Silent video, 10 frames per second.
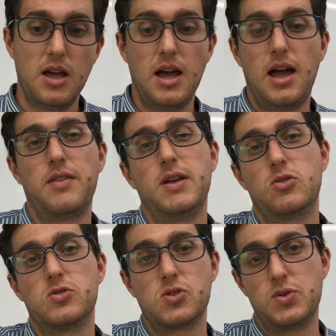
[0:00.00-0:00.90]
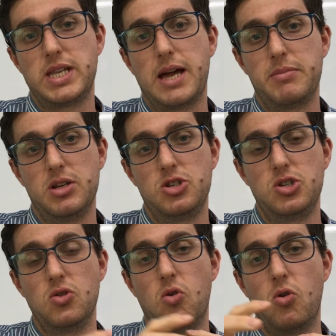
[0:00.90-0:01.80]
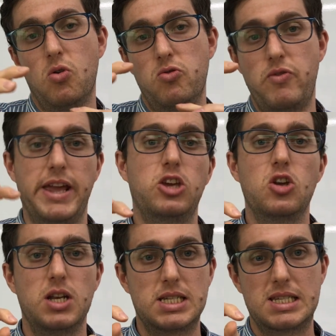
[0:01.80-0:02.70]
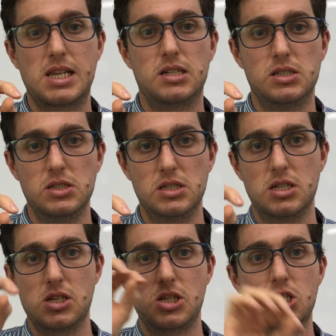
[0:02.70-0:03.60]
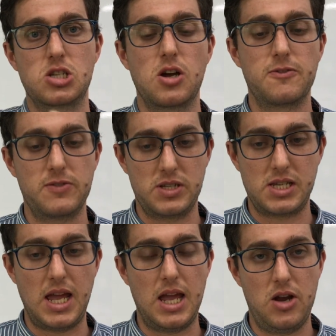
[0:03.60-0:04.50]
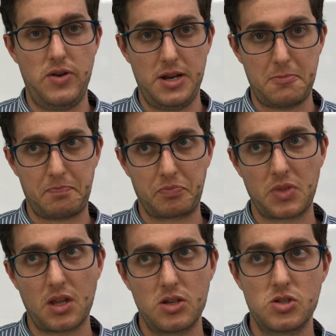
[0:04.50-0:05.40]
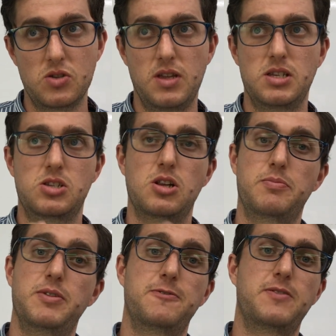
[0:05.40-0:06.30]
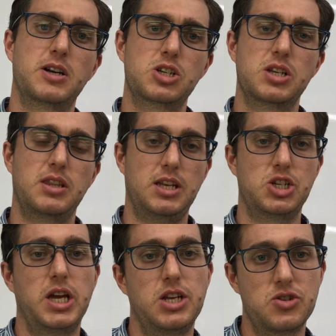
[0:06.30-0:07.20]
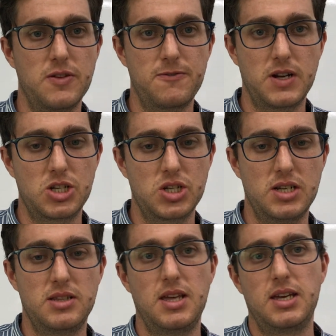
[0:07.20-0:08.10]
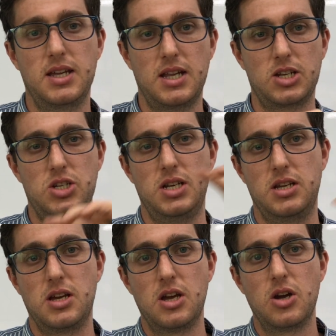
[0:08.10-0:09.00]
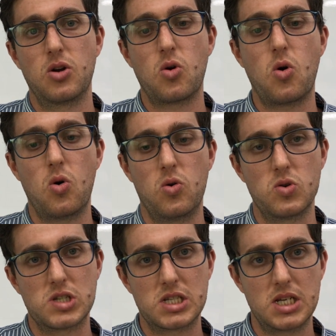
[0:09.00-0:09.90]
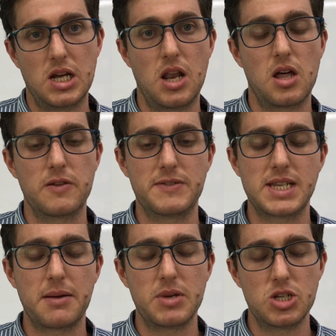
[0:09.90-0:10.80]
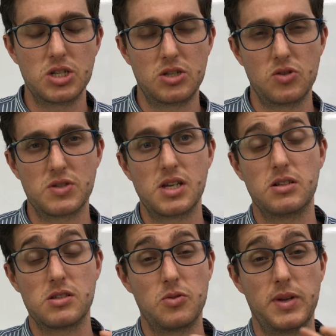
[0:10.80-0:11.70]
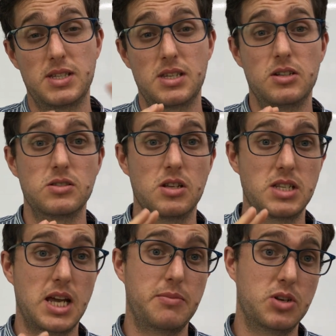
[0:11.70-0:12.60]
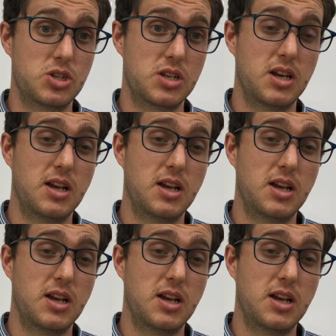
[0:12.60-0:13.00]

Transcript: And they also damage your regular cells' surface area. So they stop the function, they change the function, and they can actually cause a lot of damage in your cells. And when cells are damaged,